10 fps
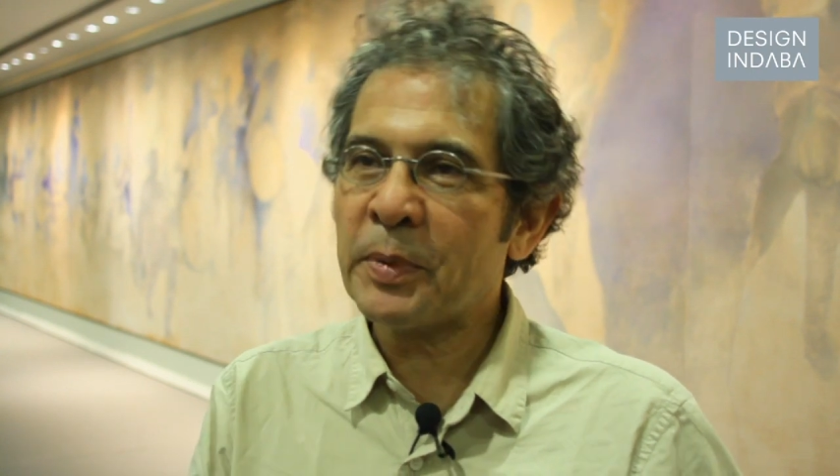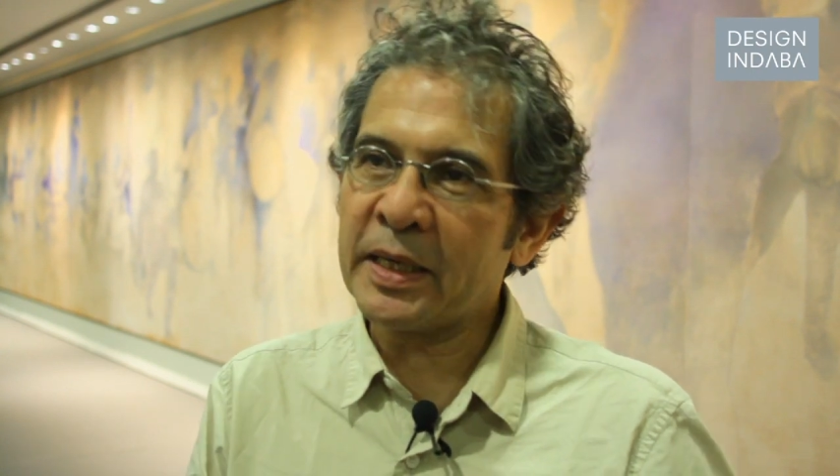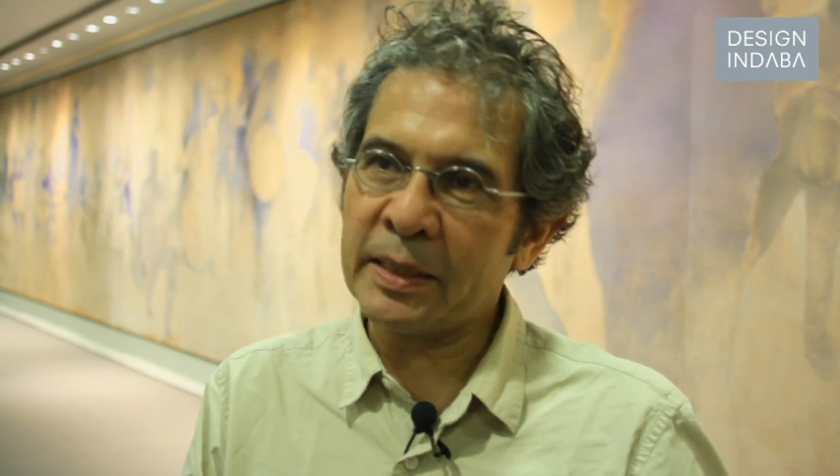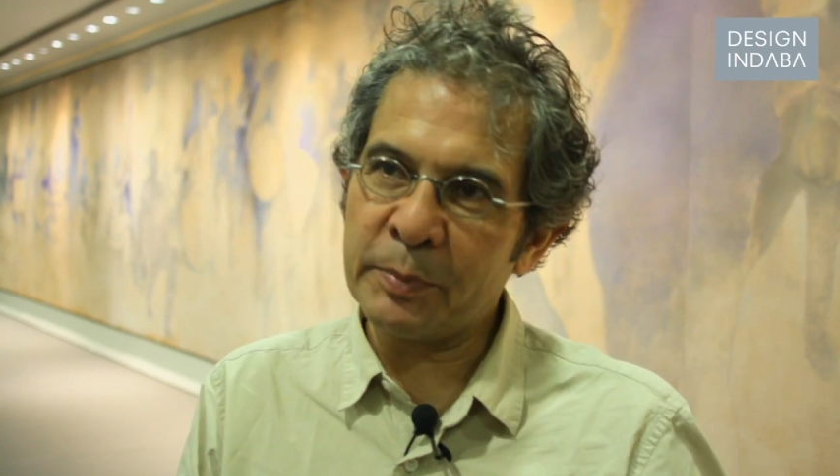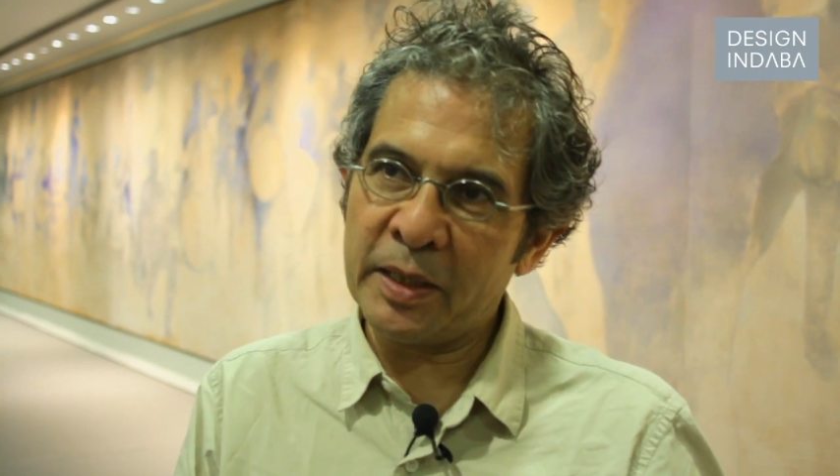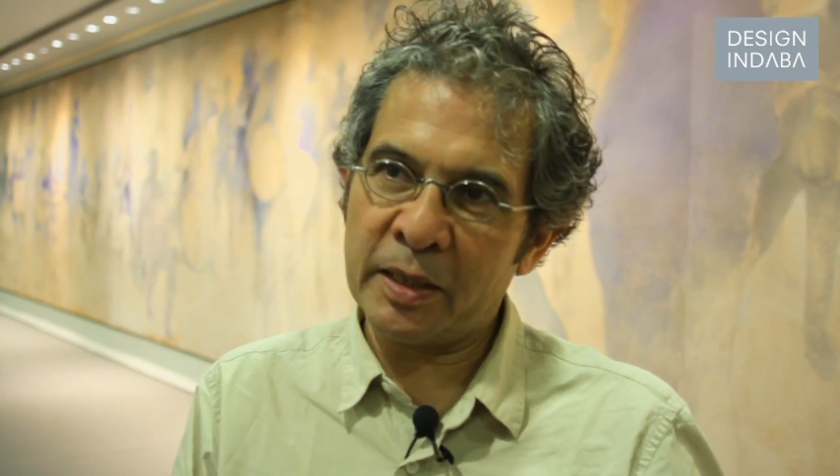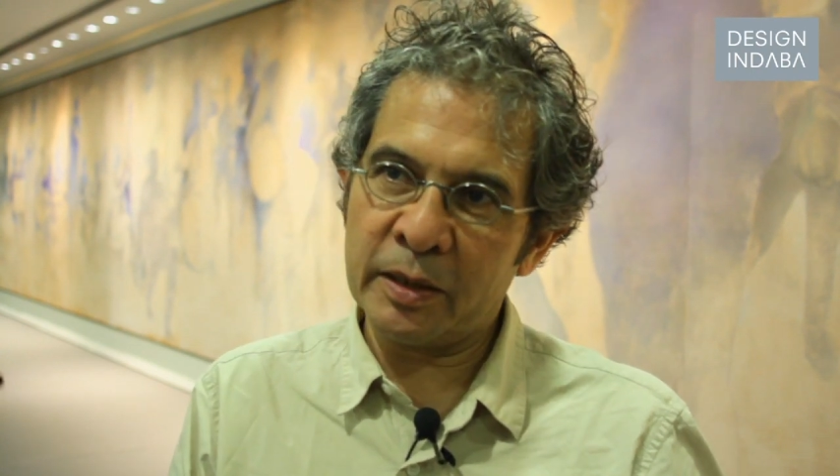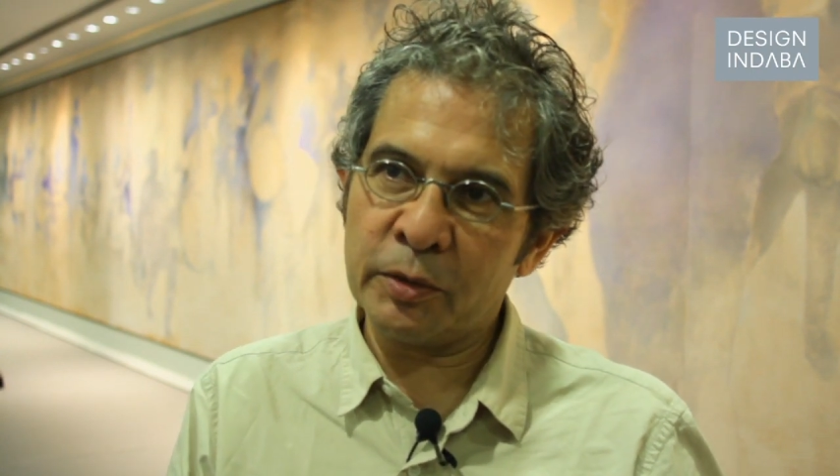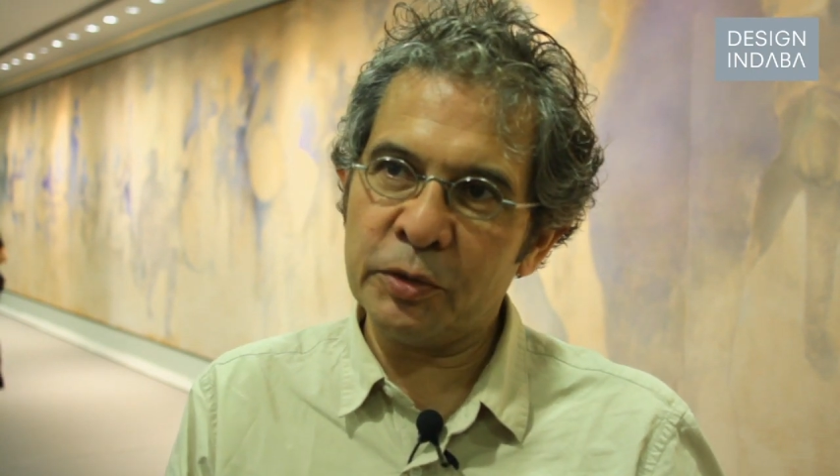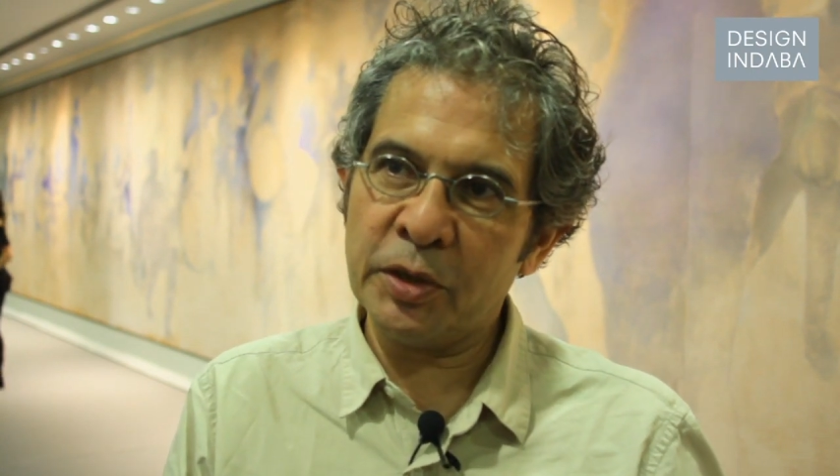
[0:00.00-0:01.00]
back at my
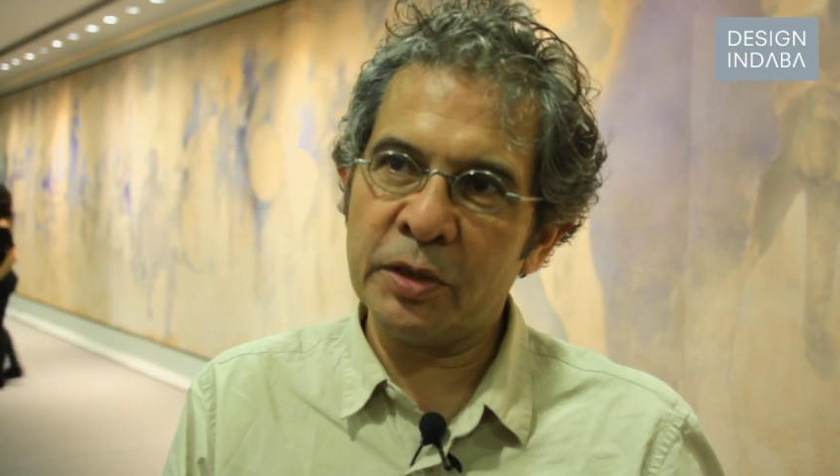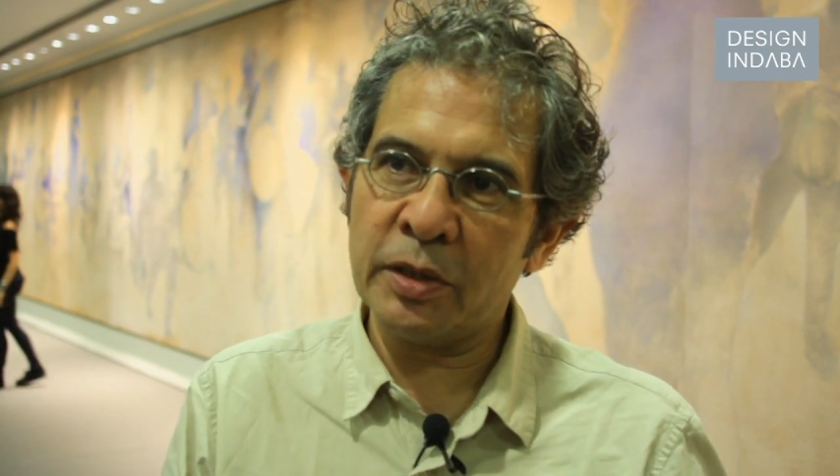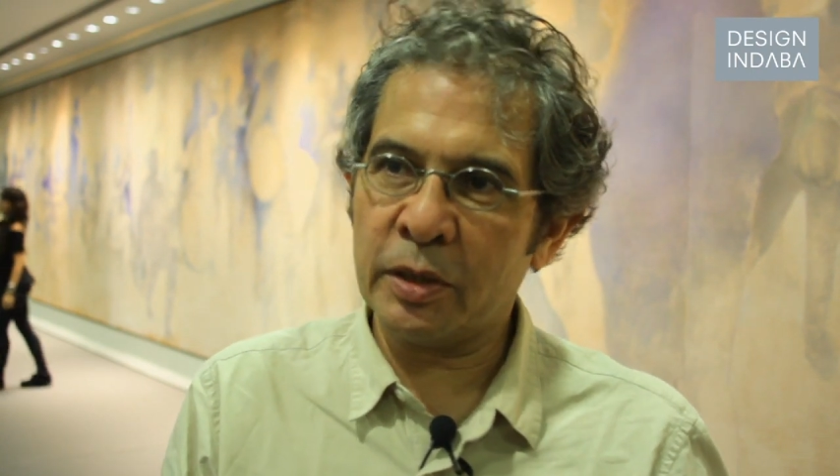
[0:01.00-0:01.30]
current